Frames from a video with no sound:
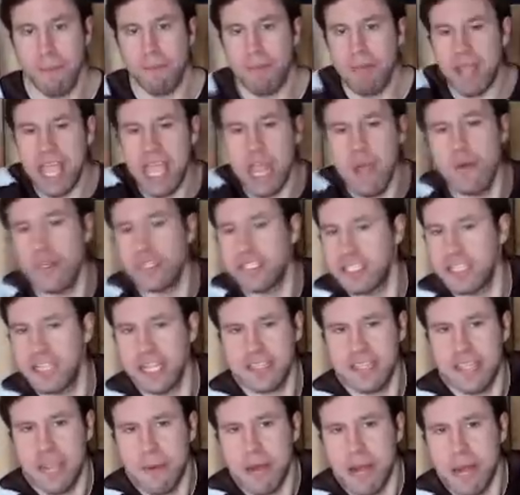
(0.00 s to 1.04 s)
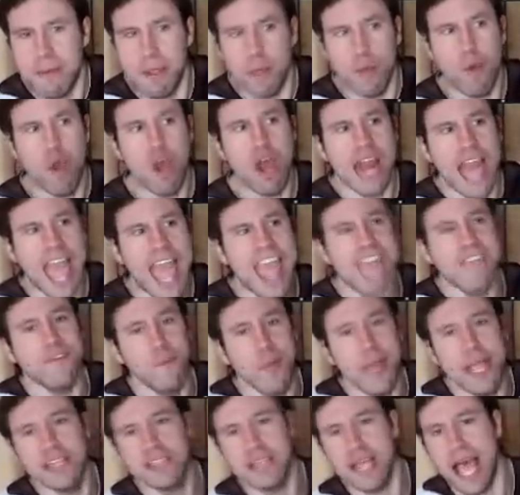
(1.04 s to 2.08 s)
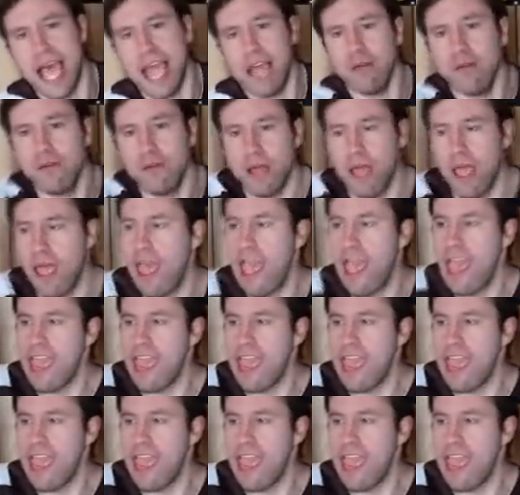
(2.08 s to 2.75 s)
But he was in the WWE World Heavyweight title.